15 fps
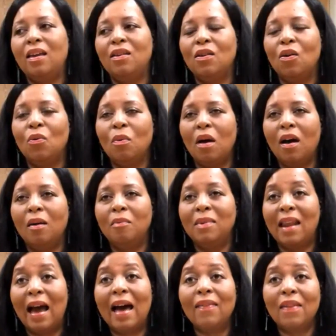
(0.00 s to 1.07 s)

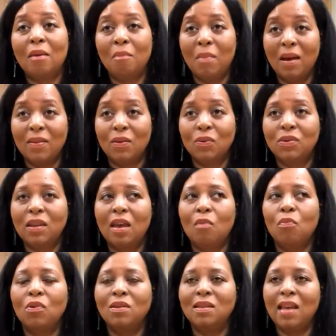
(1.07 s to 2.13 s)
now that mothers can
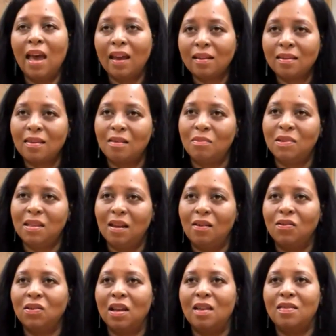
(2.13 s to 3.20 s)
protect
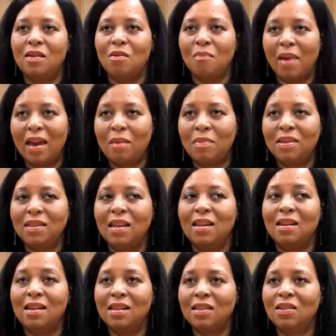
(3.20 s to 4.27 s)
themselves and their babies, that
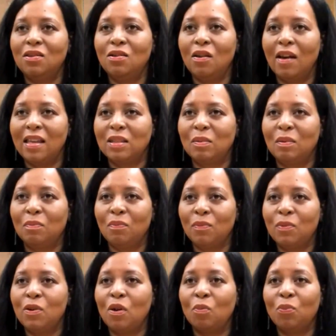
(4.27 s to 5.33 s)
it is, has been,
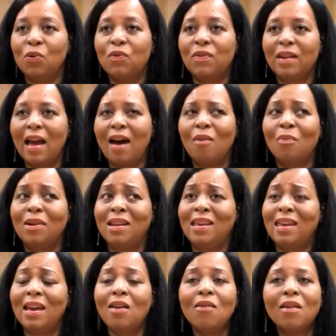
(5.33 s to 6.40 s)
proven out. But a
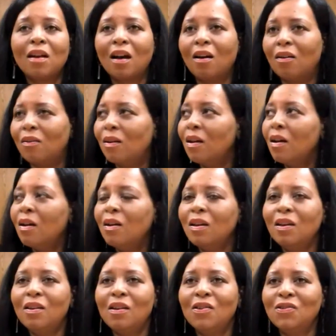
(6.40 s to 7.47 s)
year ago,
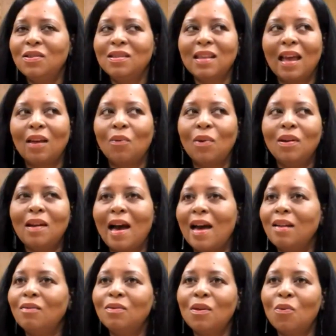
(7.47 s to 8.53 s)
she's like, what? I
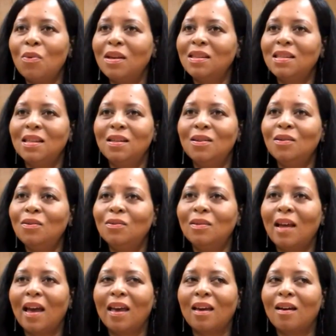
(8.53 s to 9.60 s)
don't know what to do.
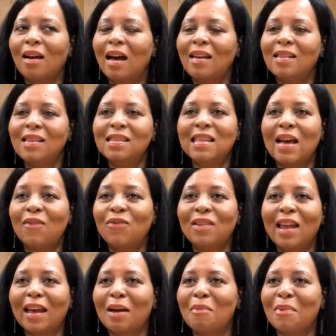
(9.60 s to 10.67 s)
Like, I feel
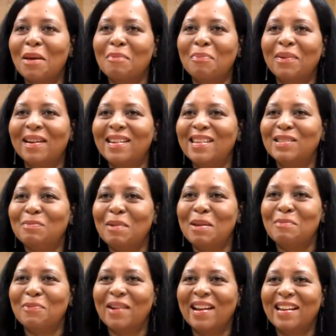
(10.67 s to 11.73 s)
like I'm being punished,
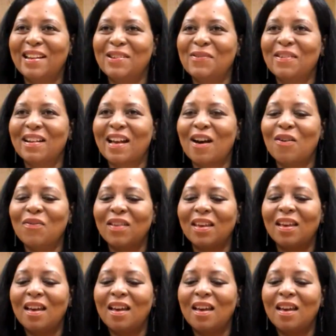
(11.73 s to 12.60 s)
being pregnant during COVID.